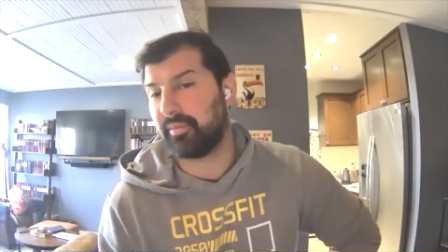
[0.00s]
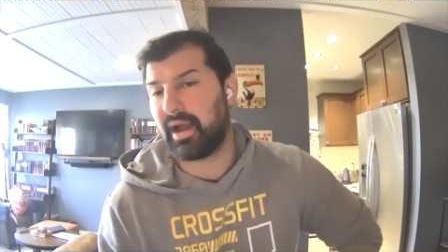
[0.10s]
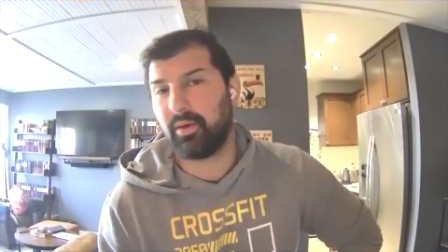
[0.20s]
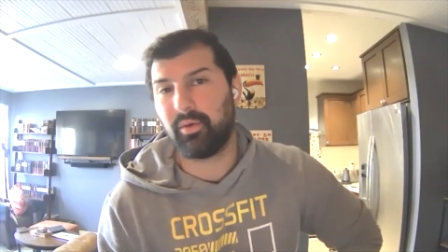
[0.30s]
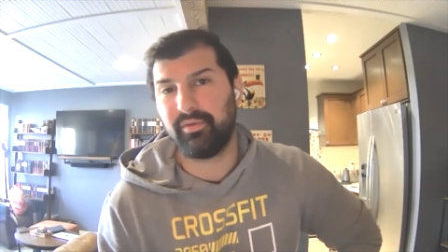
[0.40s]
a
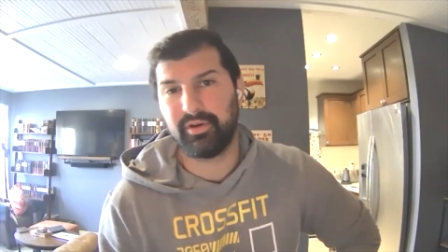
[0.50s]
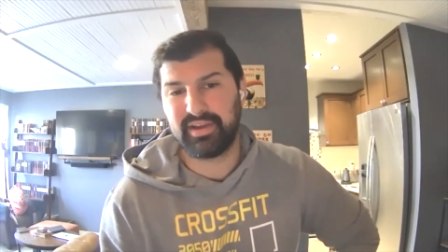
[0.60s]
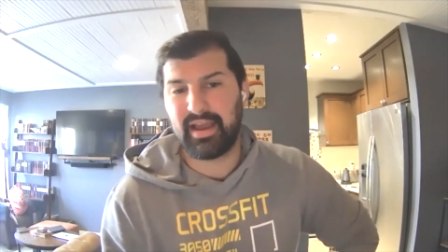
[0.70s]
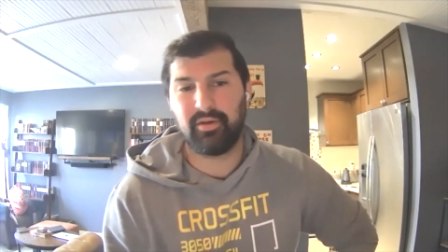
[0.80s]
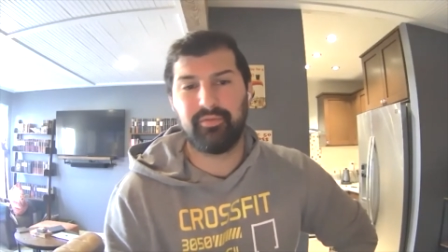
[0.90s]
high. They're
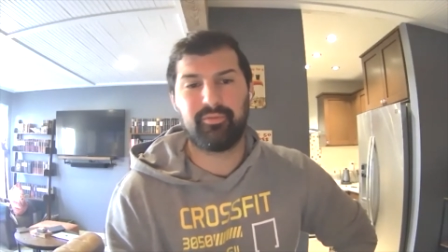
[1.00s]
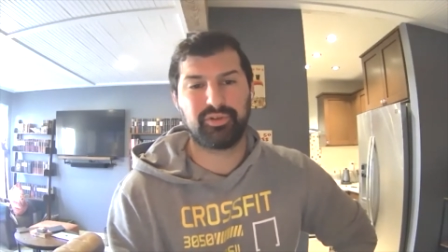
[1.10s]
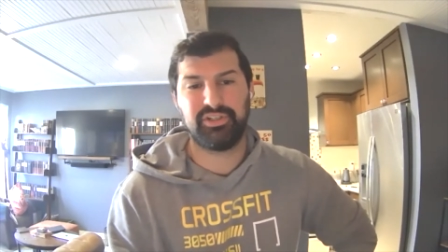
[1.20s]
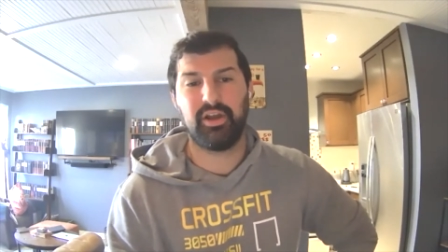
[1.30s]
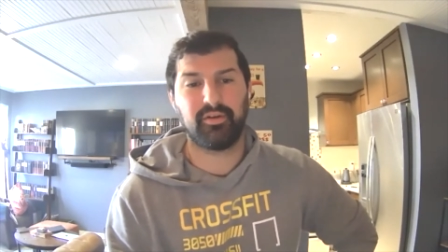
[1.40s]
down
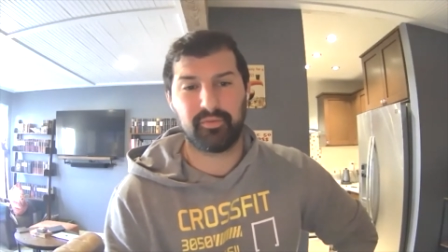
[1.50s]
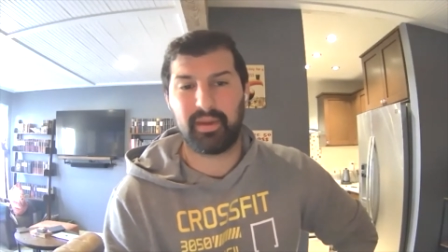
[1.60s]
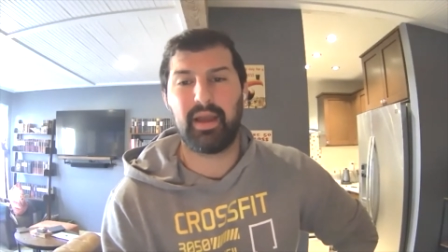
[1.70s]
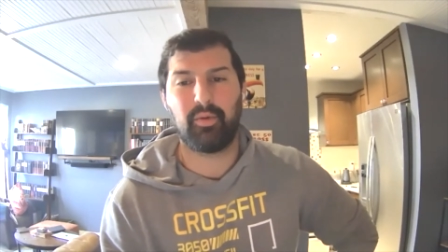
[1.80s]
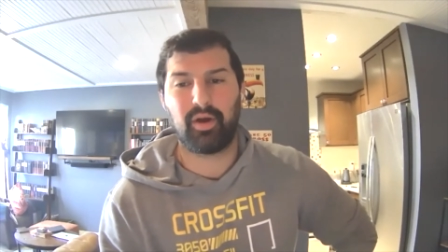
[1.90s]
1,400 from a
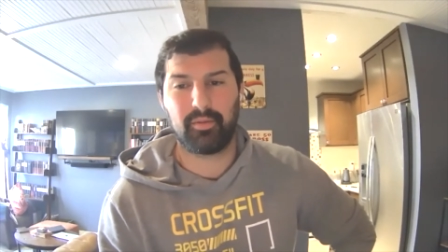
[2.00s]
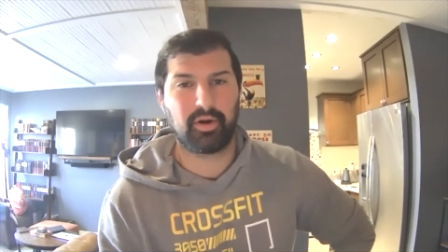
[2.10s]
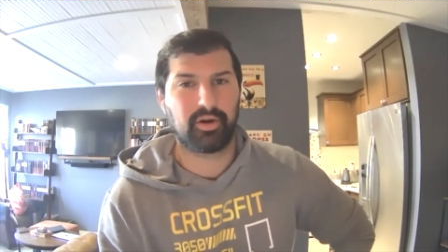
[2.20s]
high water mark